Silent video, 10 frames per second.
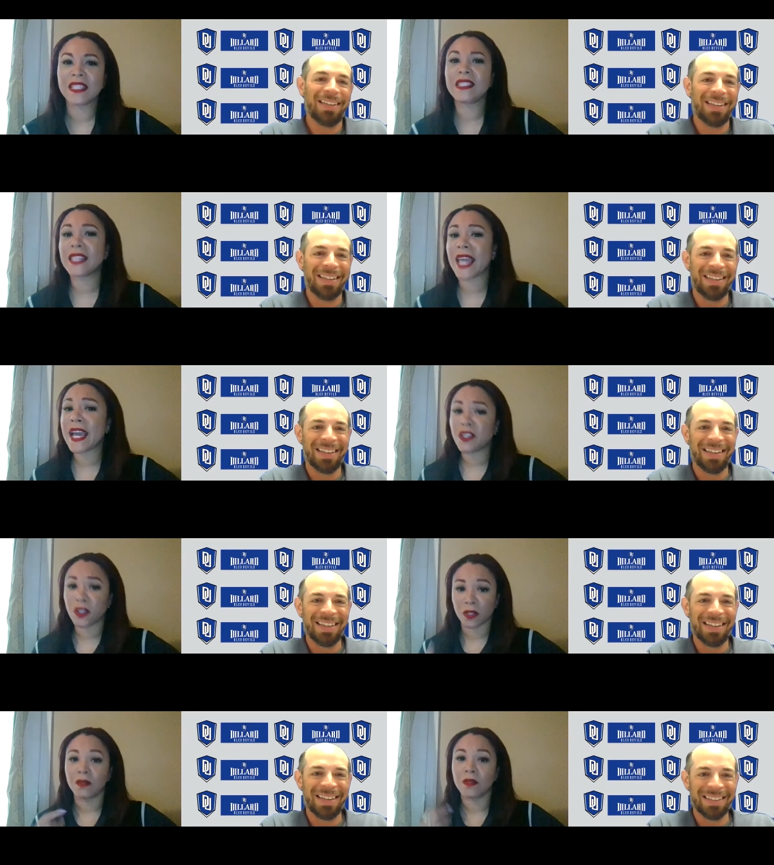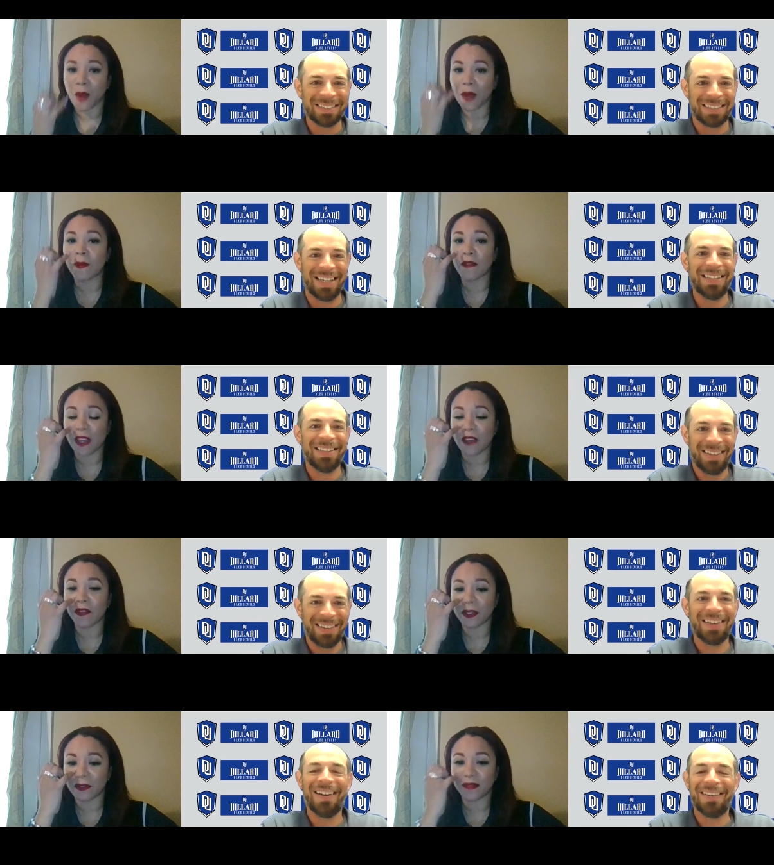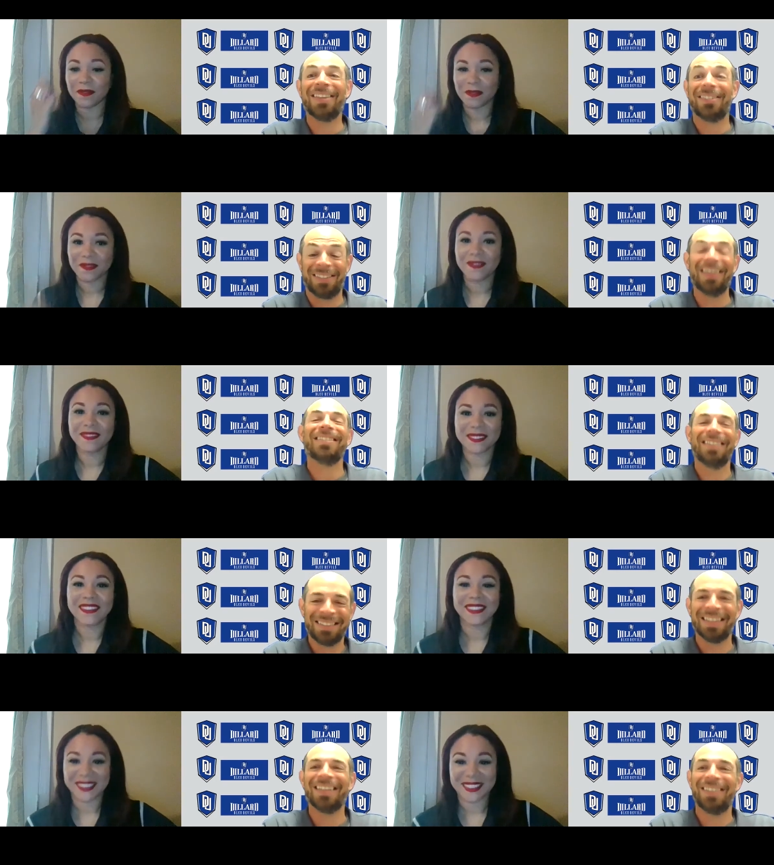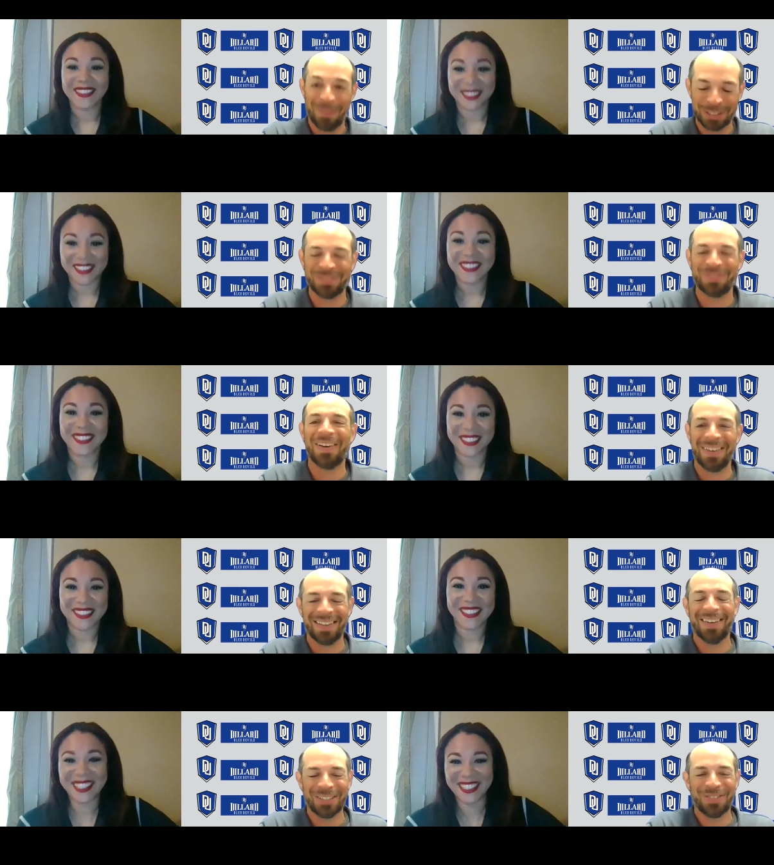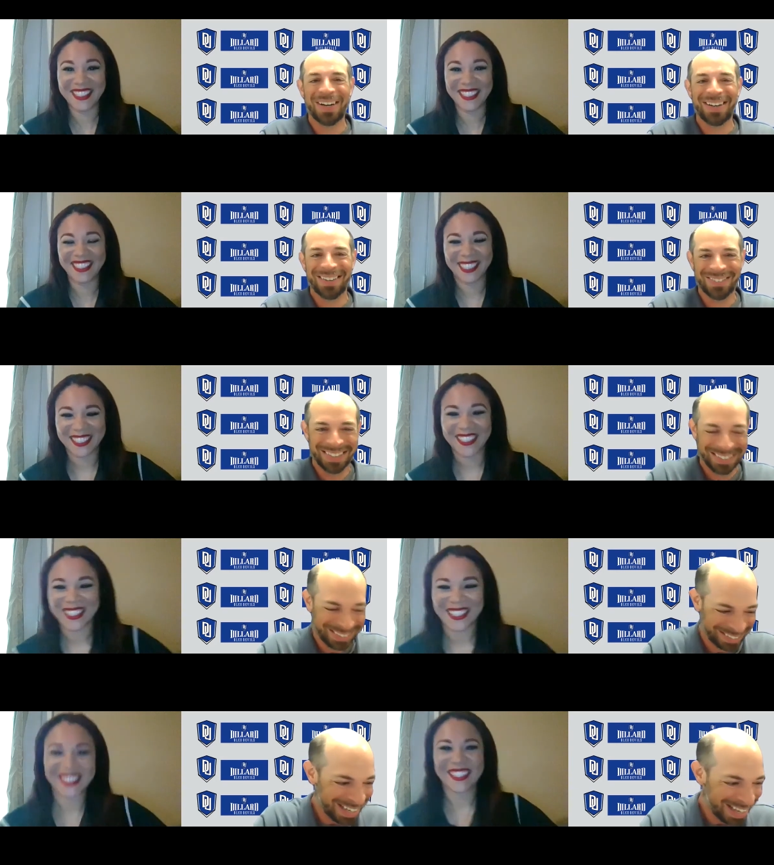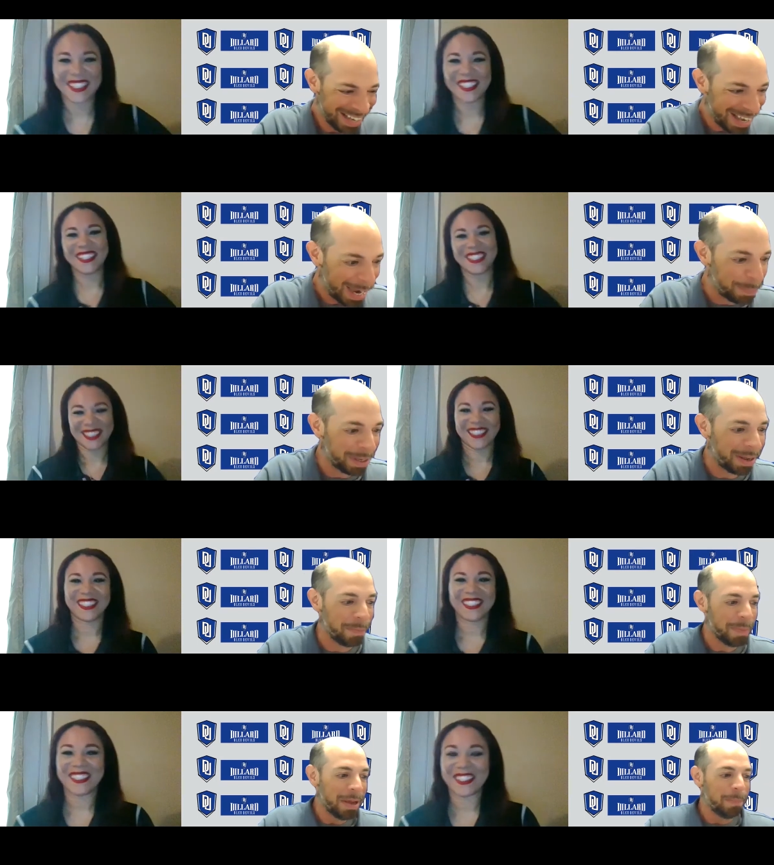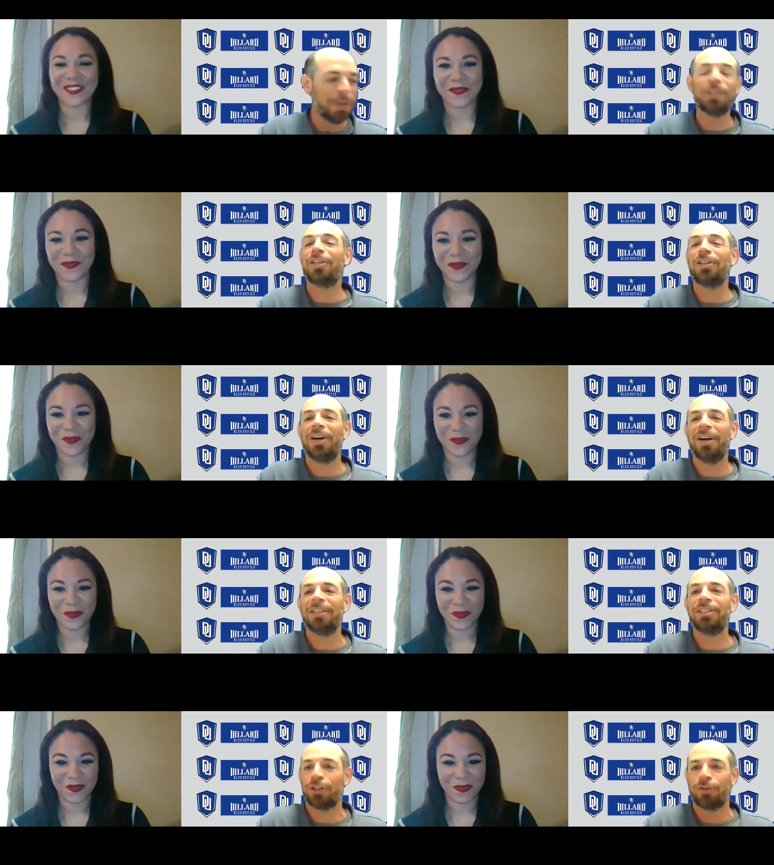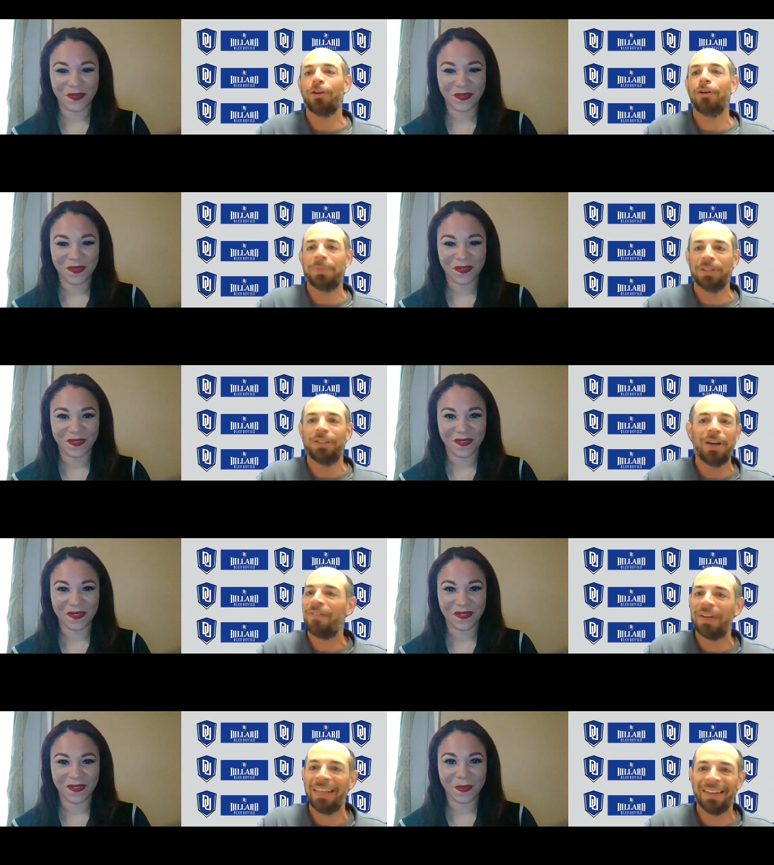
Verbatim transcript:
Speaker 1: Scandal. It's probably my favorite.
Speaker 2: Uh, it's, yes, it, it, was very. It
Speaker 1: was
Speaker 2: How about um musical artists or groups? Do you have